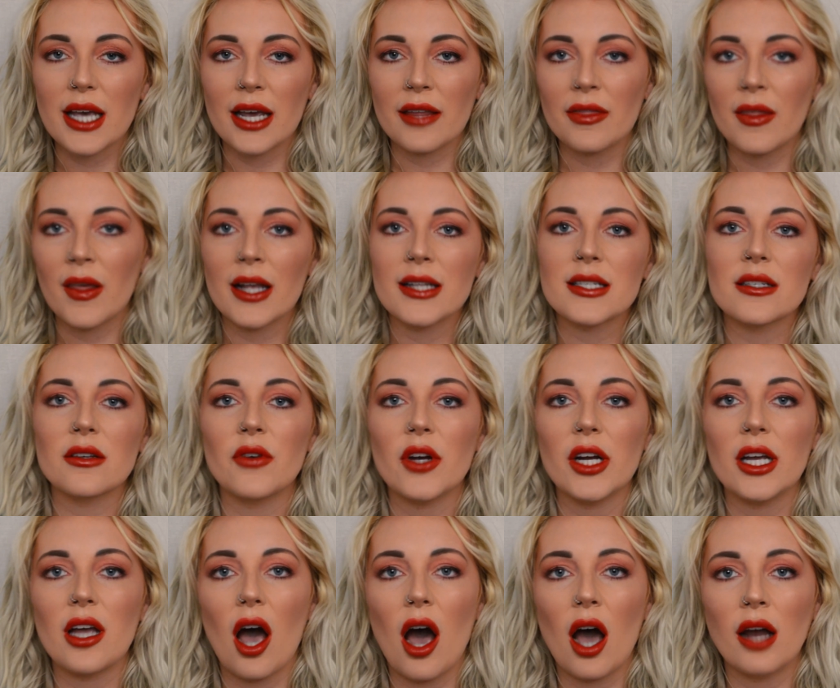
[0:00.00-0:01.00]
I think it's a
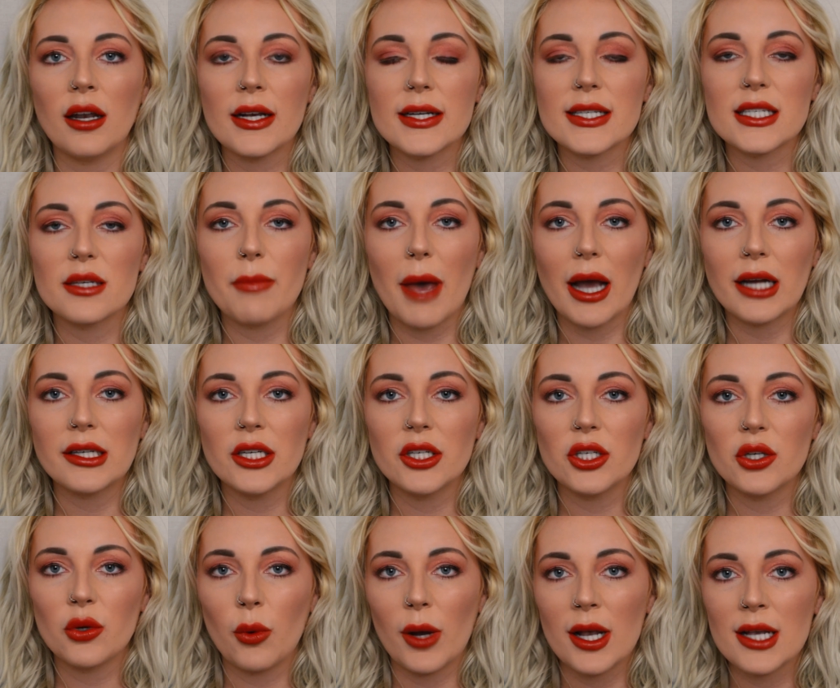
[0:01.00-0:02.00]
very unexpected
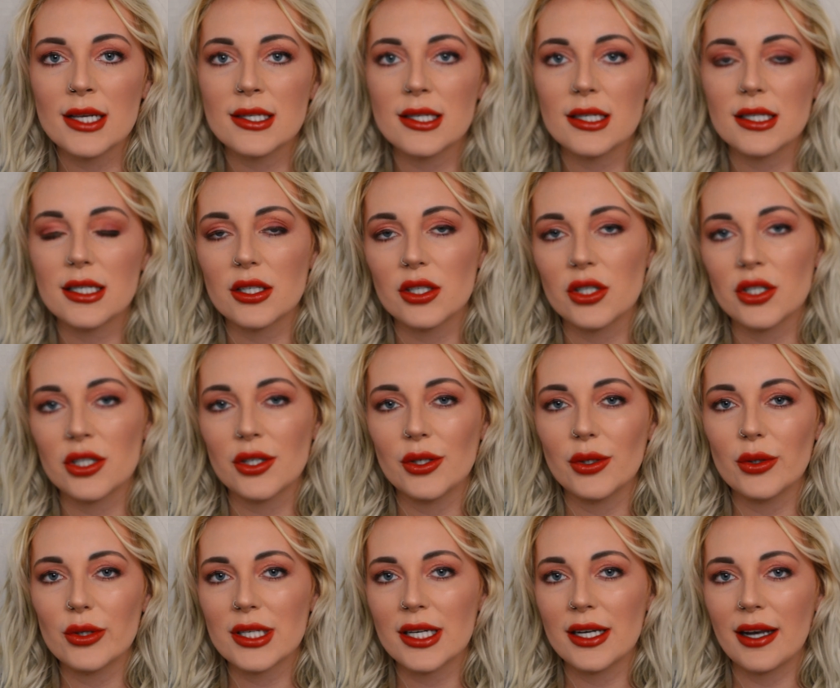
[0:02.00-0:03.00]
twist
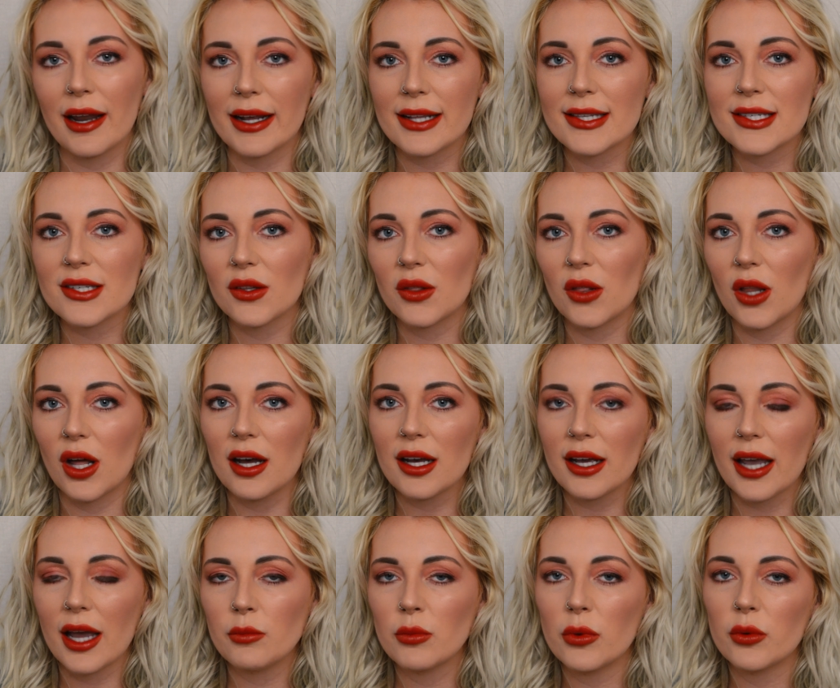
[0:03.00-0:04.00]
to tonight's look
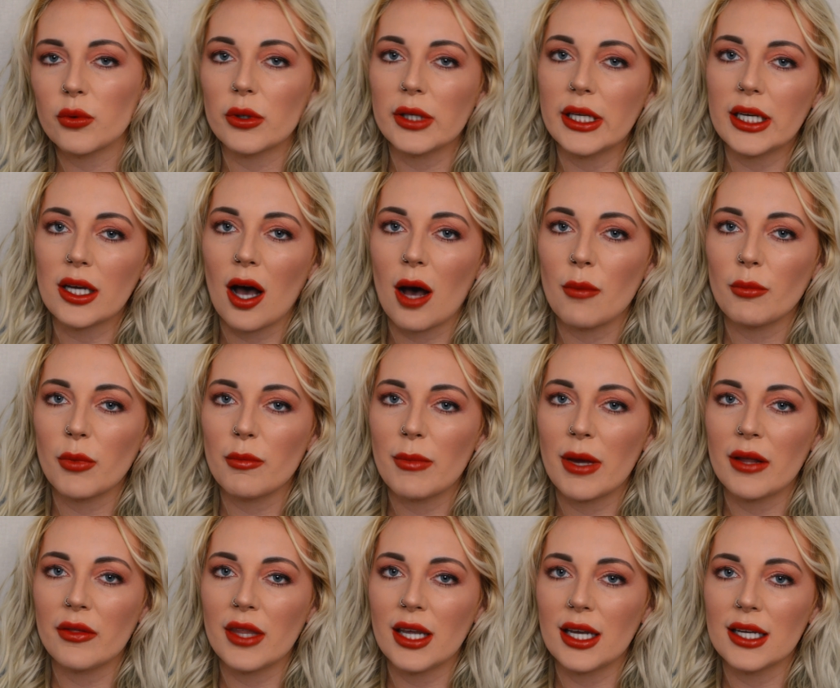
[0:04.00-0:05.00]
and will really
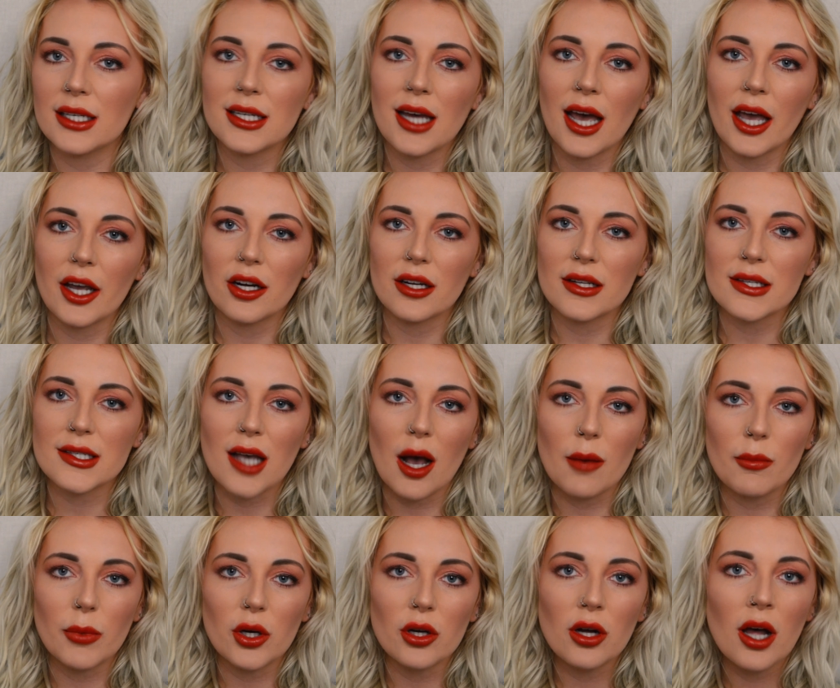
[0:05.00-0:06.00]
complement the entire
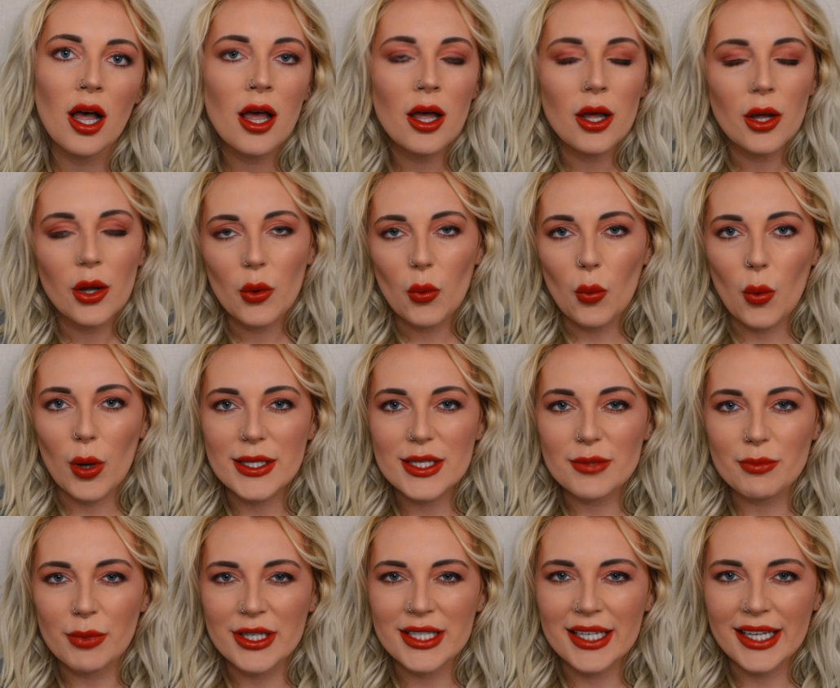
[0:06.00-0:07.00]
ensemble
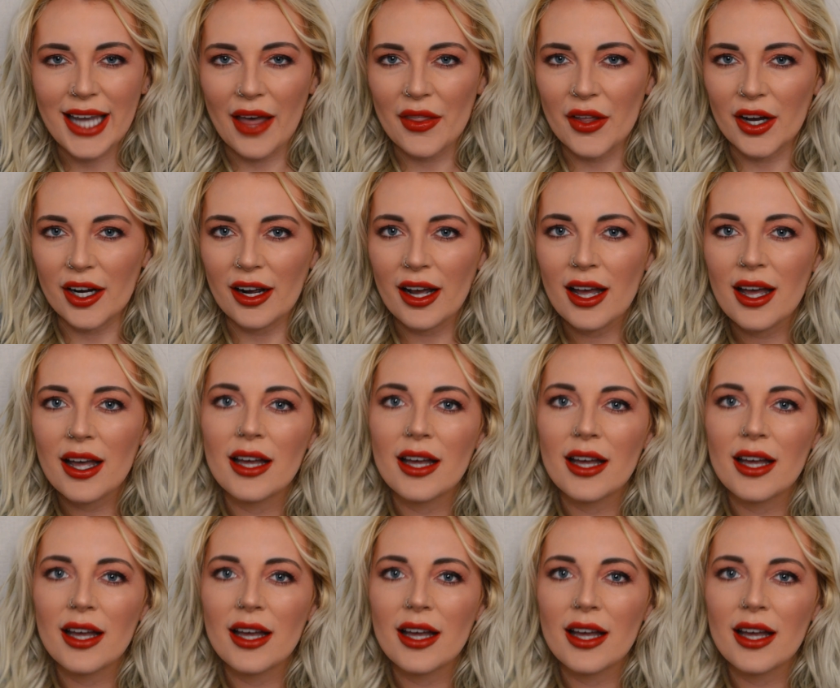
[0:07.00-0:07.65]
once put together.